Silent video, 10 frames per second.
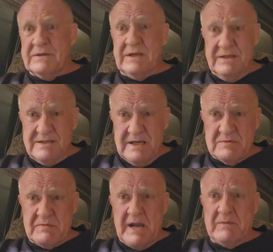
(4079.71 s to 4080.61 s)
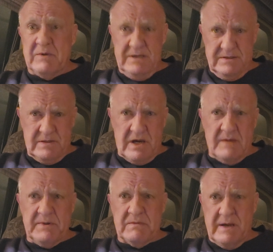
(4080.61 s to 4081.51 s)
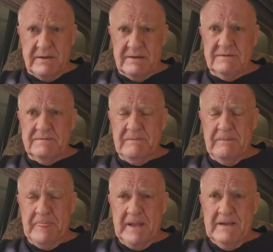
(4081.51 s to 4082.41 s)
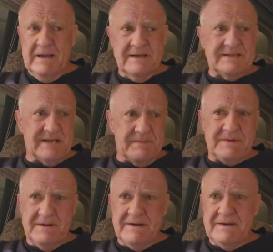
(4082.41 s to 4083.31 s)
the King James Bible is copyrighted, except